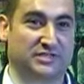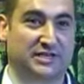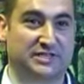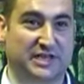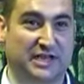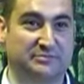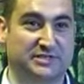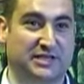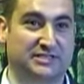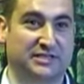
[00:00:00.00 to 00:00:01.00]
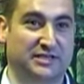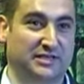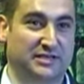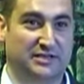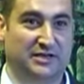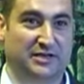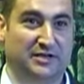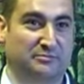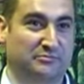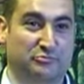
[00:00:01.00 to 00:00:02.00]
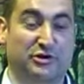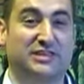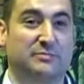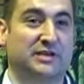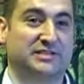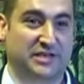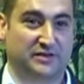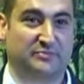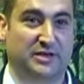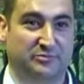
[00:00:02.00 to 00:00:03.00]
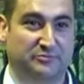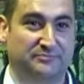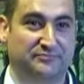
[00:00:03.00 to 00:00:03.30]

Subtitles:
that is aimed at bringing the best out of people.